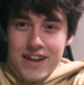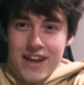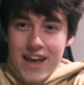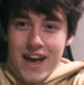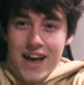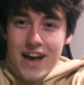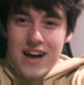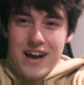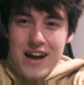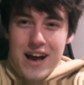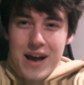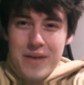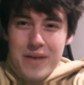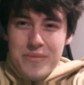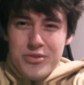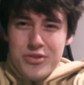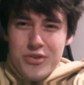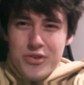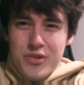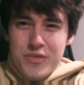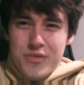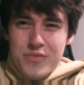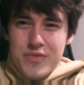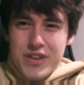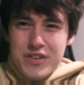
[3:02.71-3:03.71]
now I'm
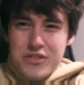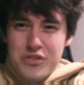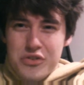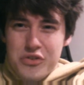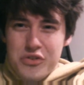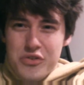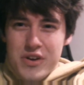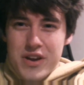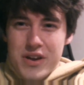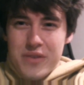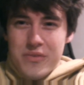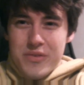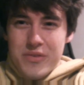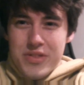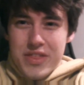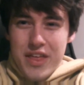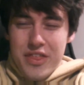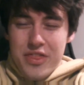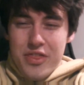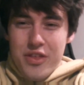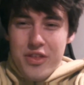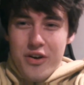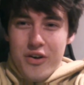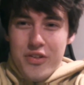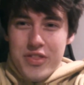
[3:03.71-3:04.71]
sort of disagreeing with
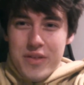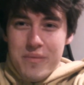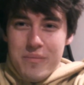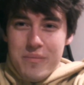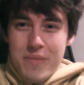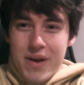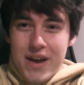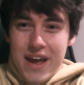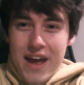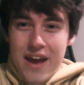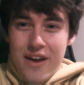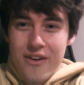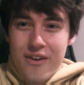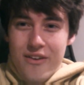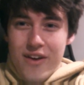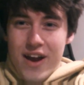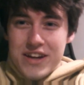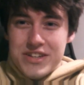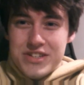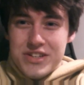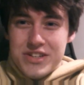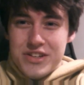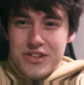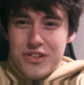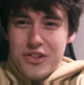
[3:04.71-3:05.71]
that thought that my hair
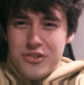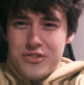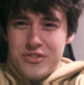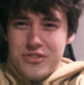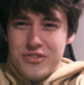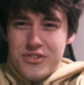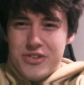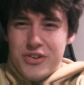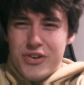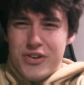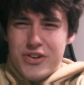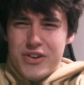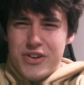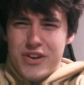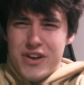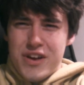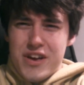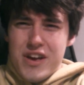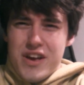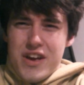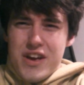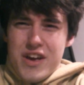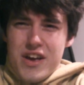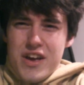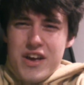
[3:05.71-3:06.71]
actually looks good.
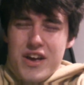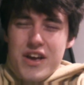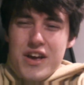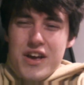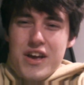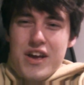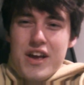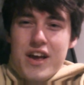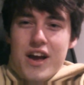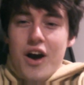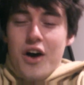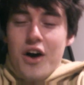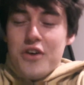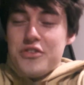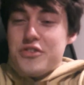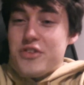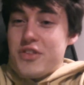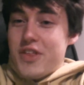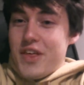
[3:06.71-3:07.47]
Also,